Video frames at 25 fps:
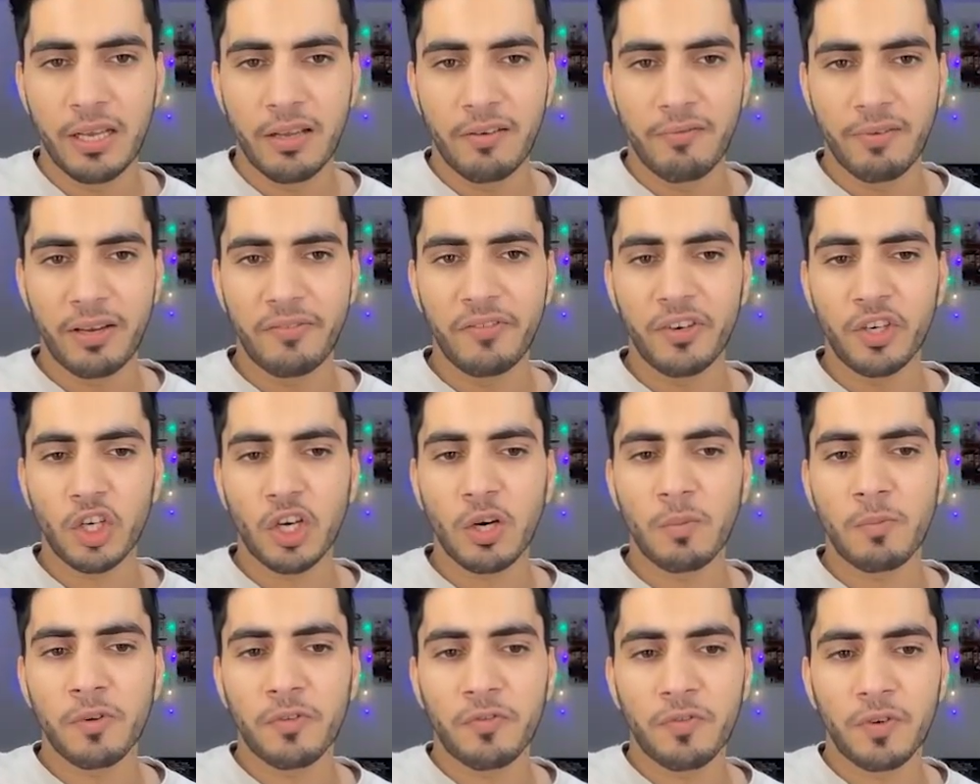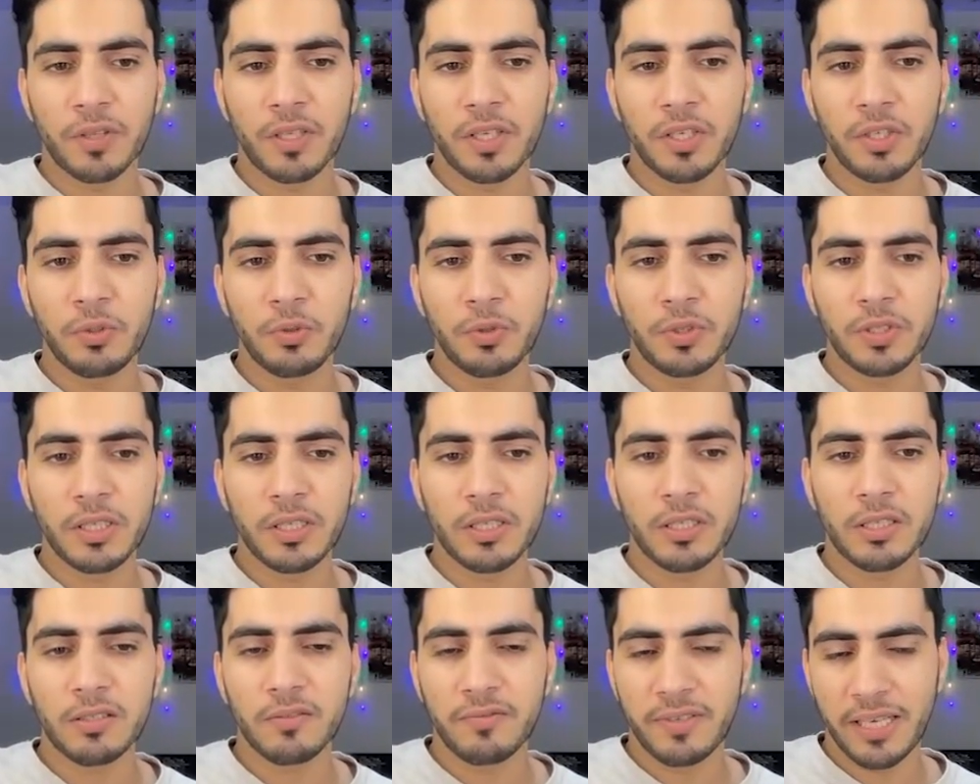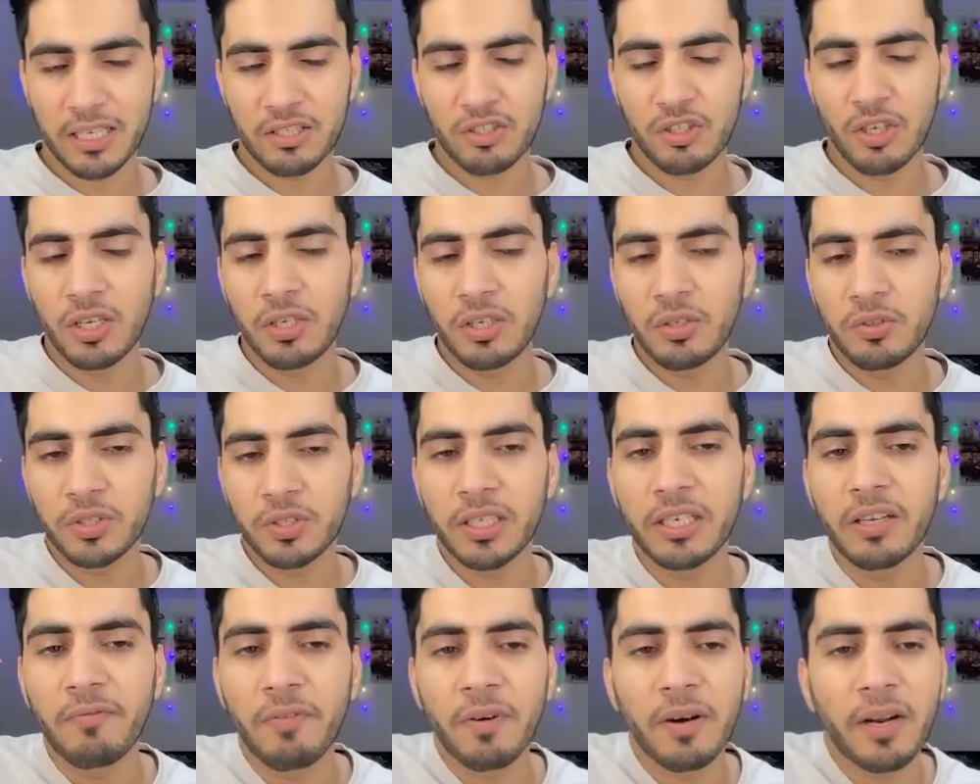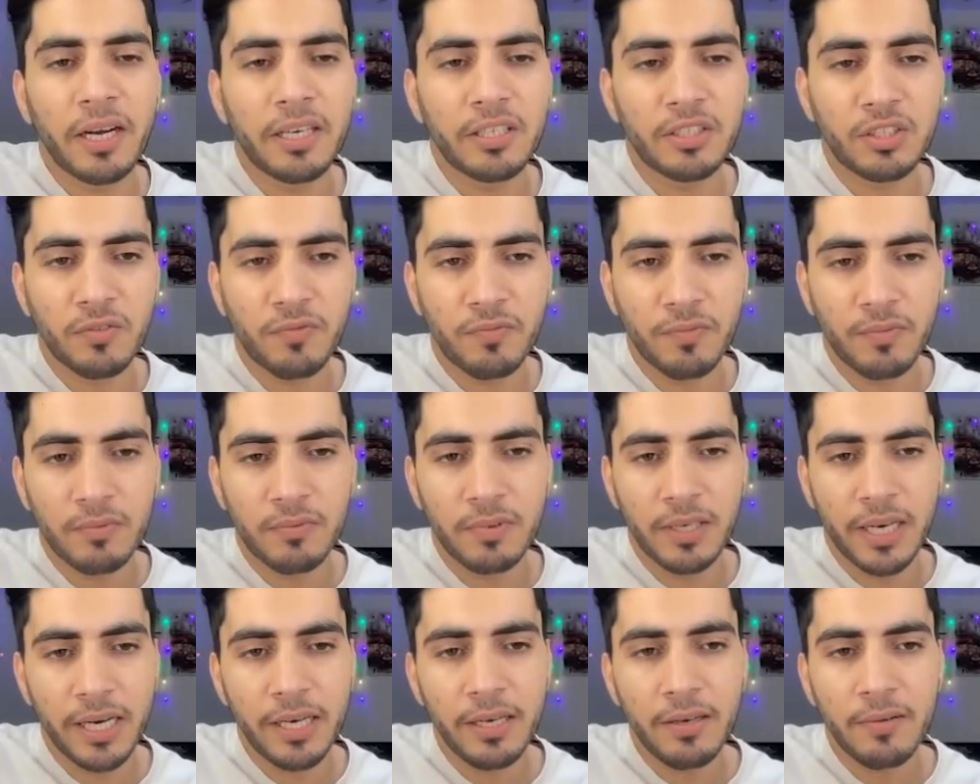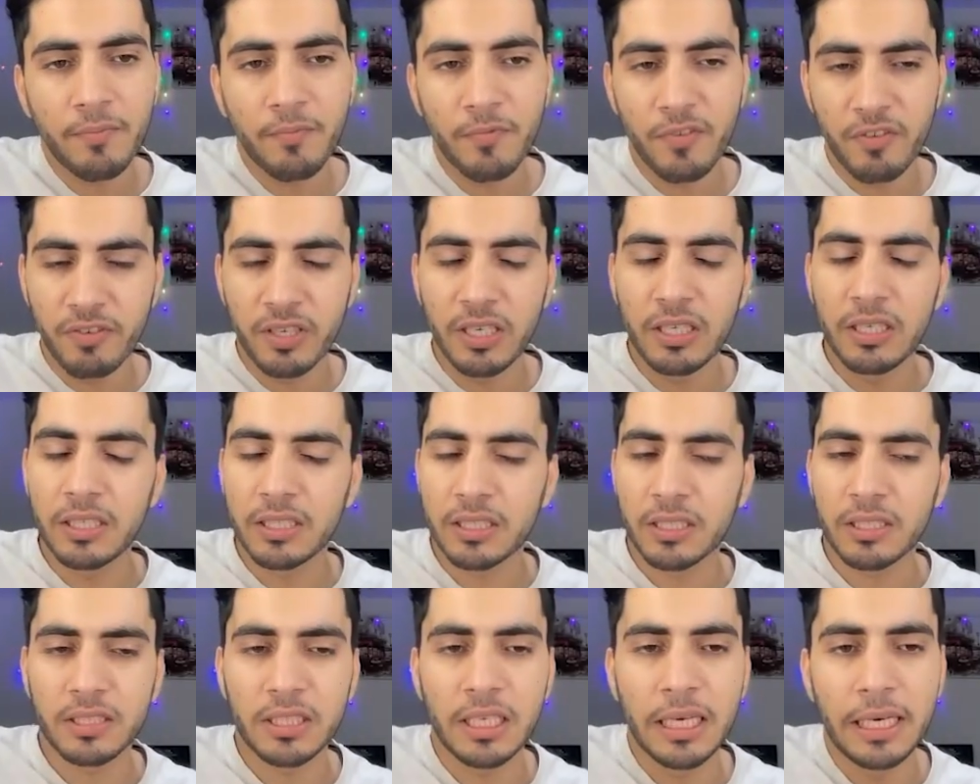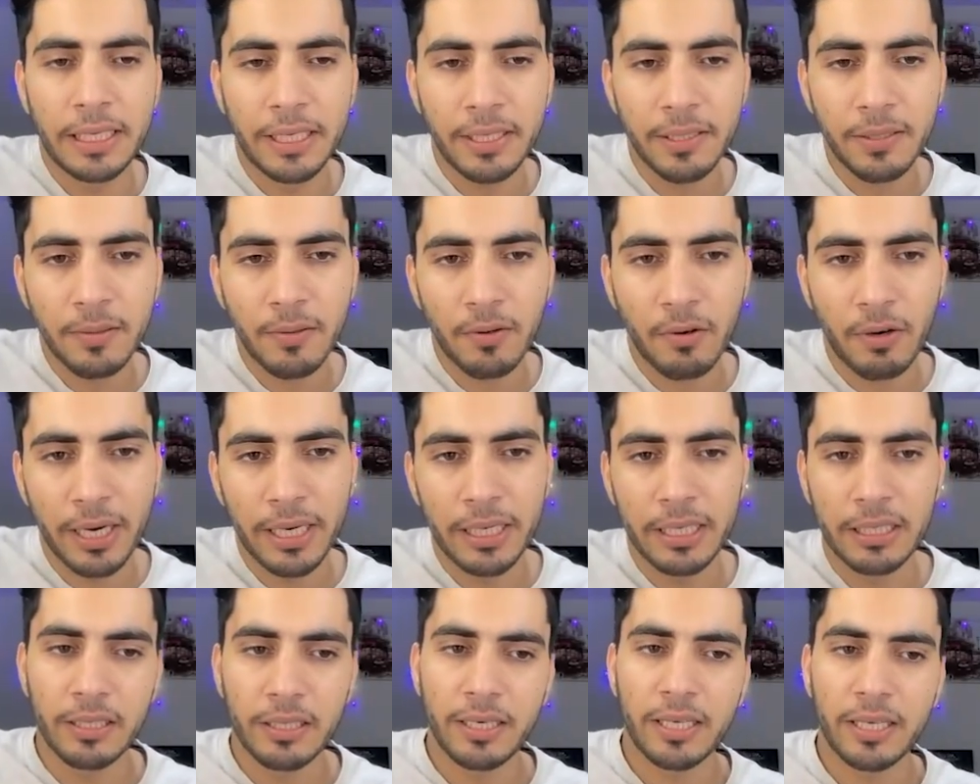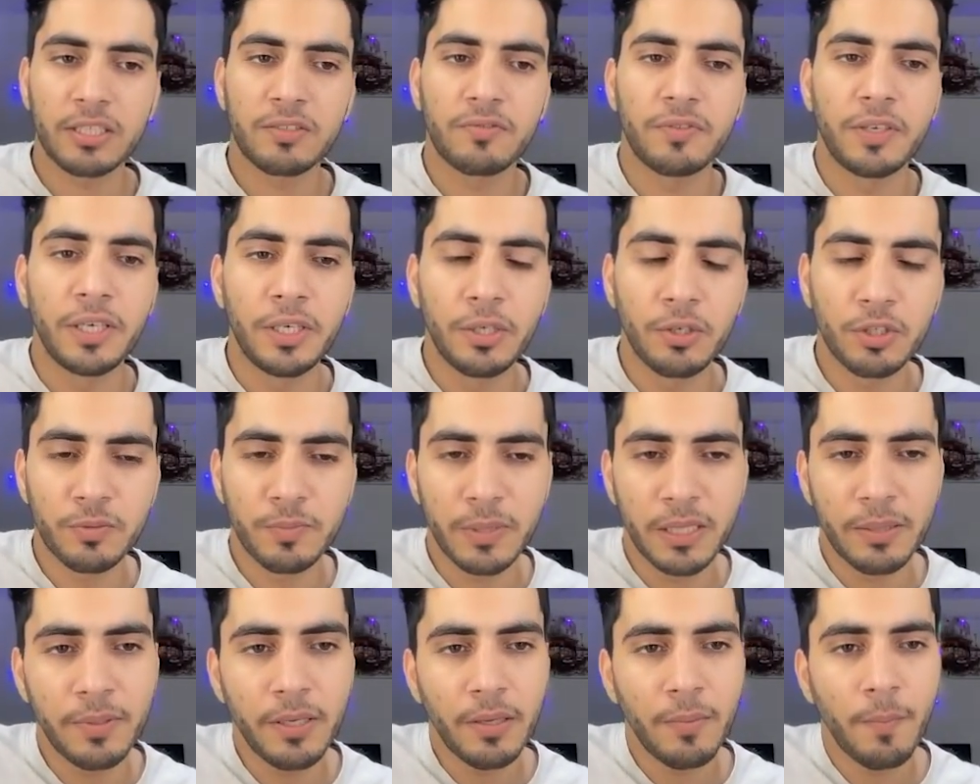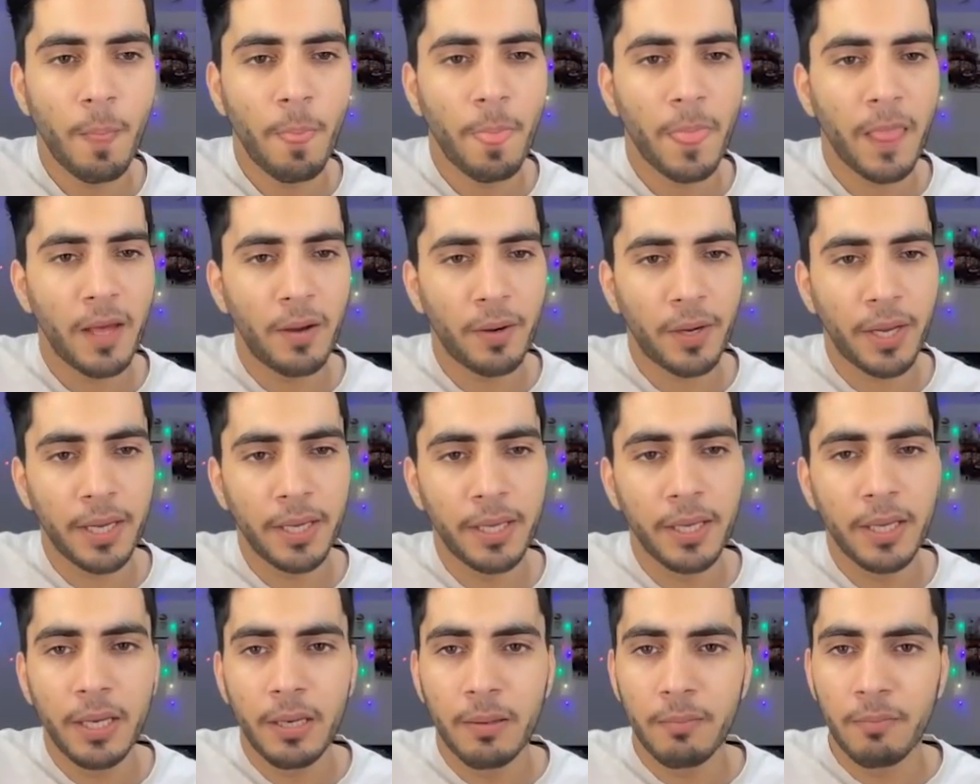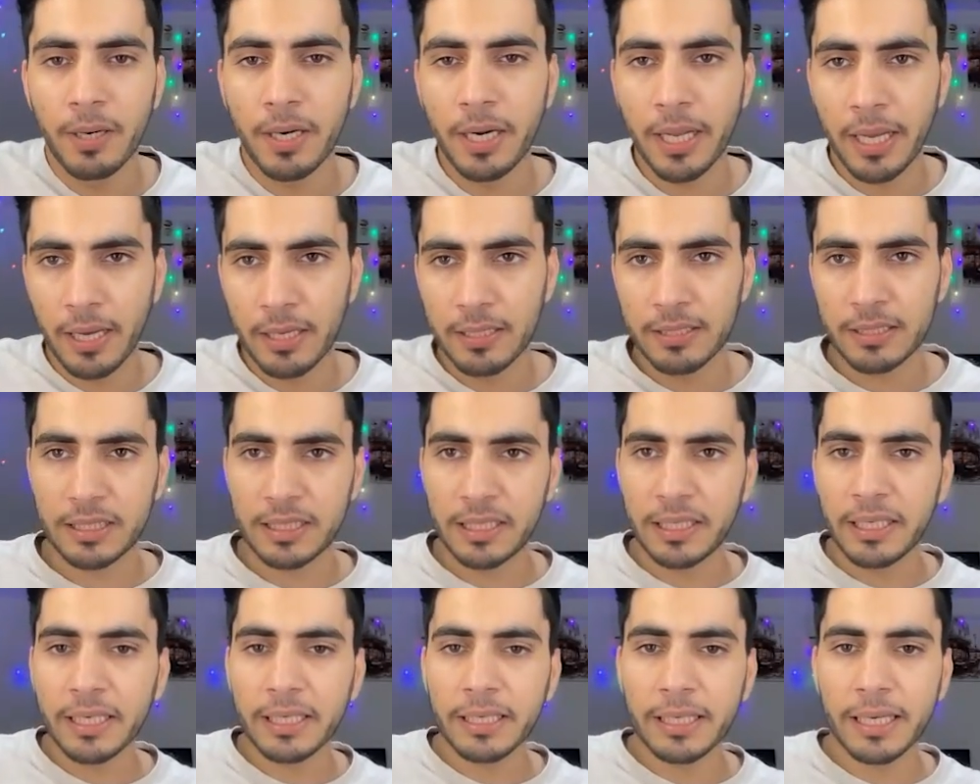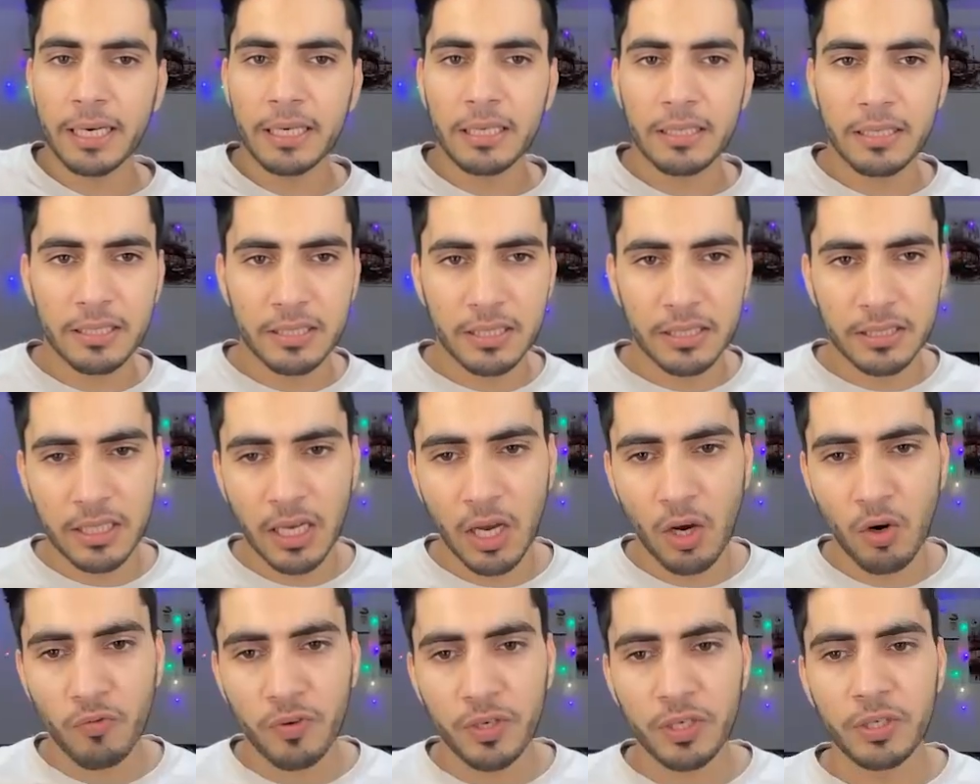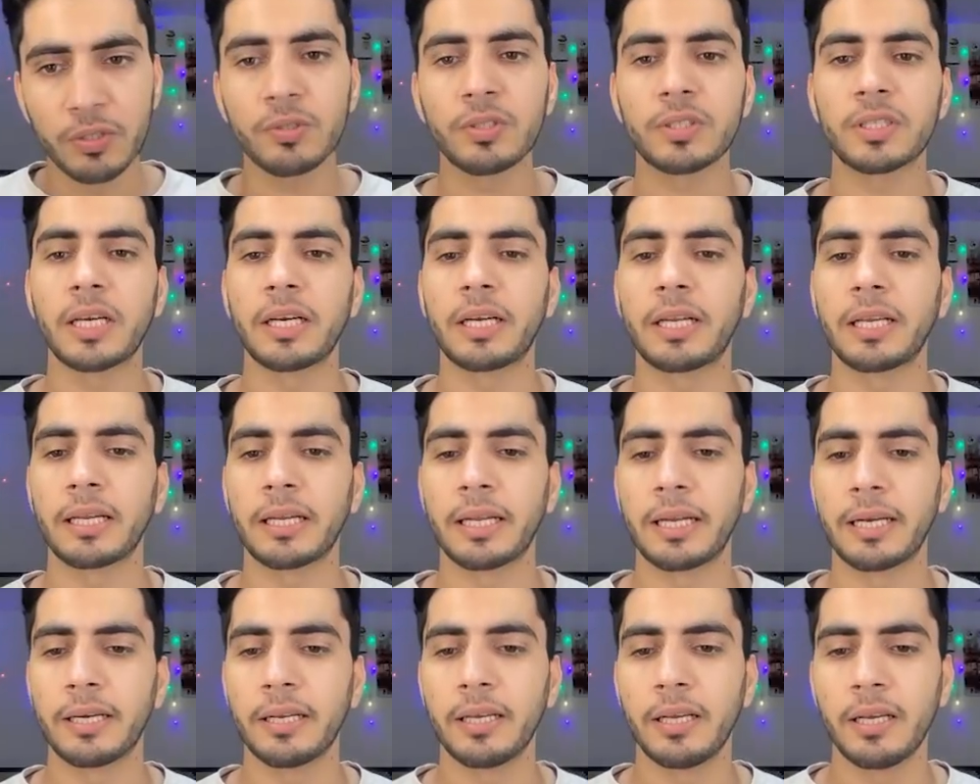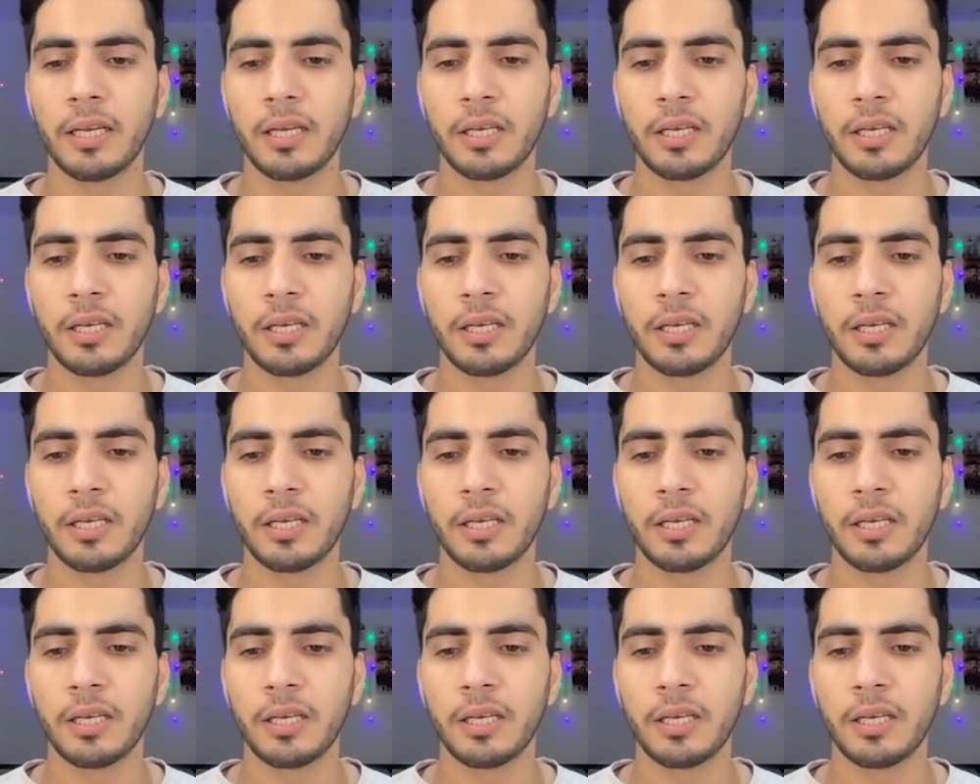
When we talk about for the users, we actually use a different kinds of NAT. We will discuss later, right, in the next videos maybe. Okay, but yeah, static NAT, this is how we use static NAT.